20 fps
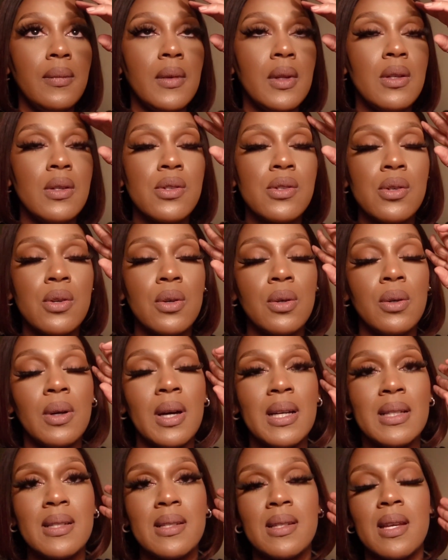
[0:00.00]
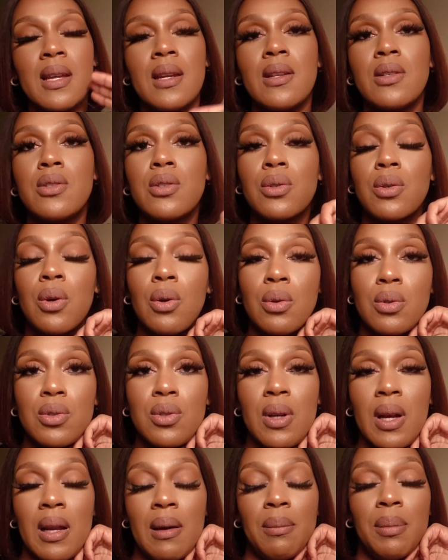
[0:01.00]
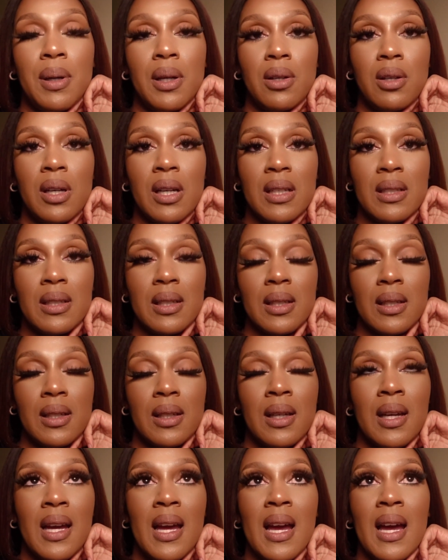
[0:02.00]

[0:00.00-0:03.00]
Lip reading: Also, I decided to go to La Parada.